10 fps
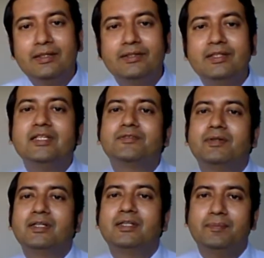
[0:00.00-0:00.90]
These
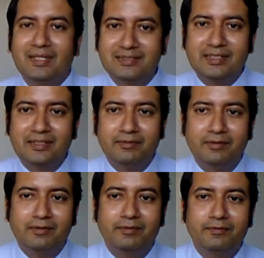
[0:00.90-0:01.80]
were the basic
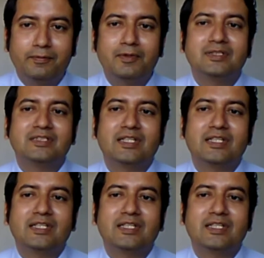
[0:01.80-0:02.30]
focus